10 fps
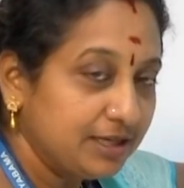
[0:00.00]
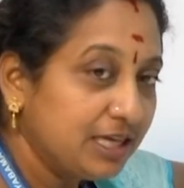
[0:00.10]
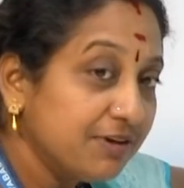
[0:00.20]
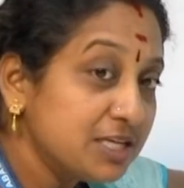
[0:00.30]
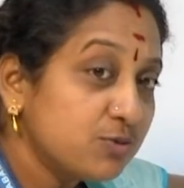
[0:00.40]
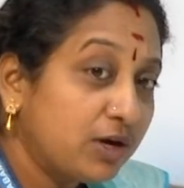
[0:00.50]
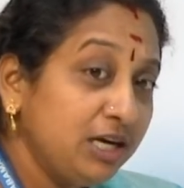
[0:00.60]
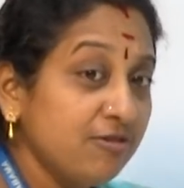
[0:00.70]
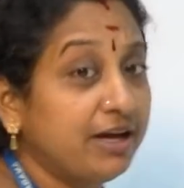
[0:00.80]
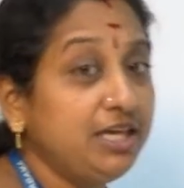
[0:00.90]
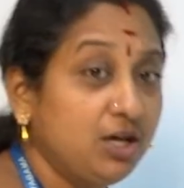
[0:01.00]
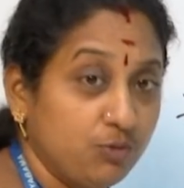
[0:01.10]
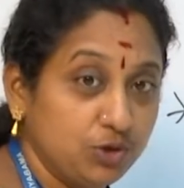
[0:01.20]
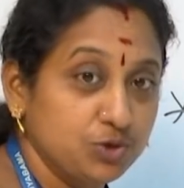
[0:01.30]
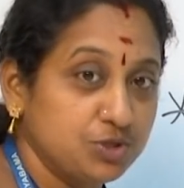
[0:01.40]
given is only y
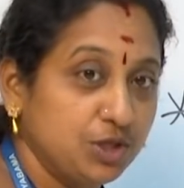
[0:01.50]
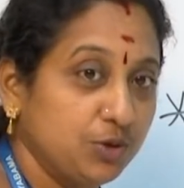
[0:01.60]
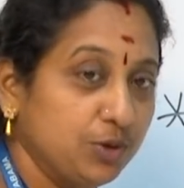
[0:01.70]
equal to 0.